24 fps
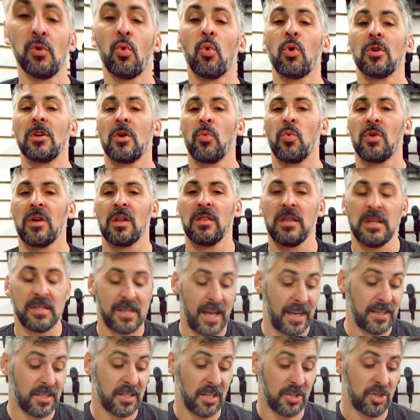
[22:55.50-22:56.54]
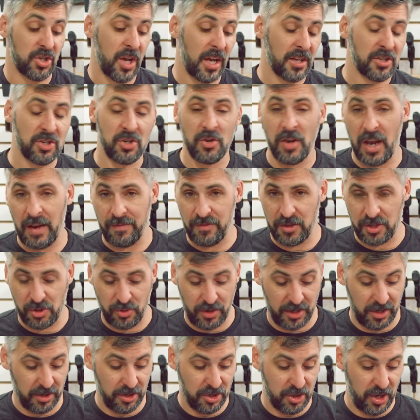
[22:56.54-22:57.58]
you order one of these, I suggest you have the
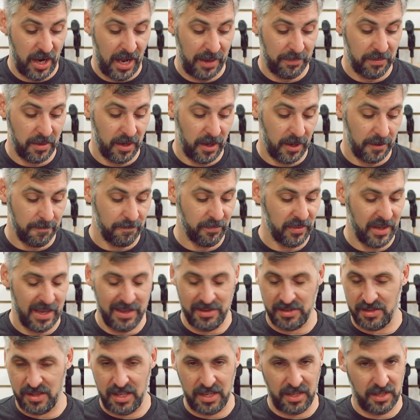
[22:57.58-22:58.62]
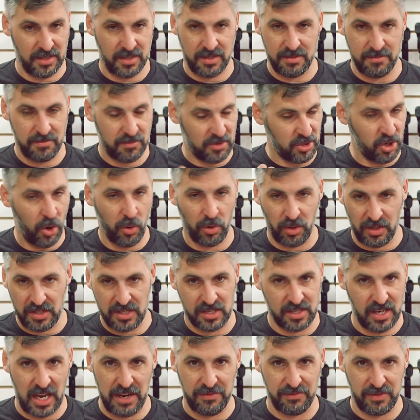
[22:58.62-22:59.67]
trigger job done. This thing is totally
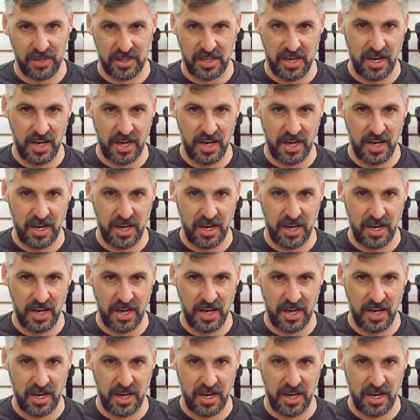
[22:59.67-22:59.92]
safe to